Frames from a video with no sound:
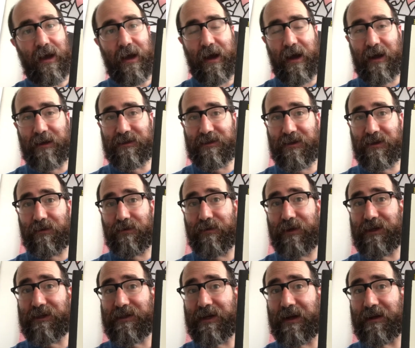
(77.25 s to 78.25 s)
and it's a
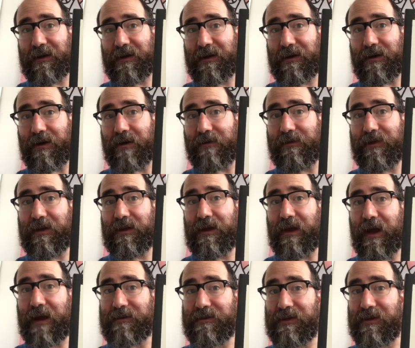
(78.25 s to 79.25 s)
retelling of the
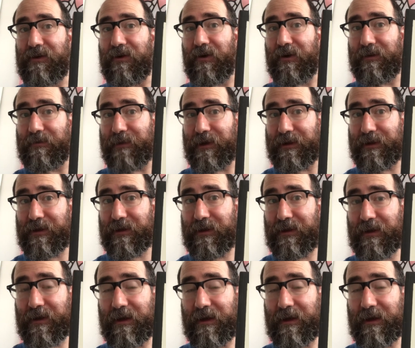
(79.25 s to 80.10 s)
Antigone myth.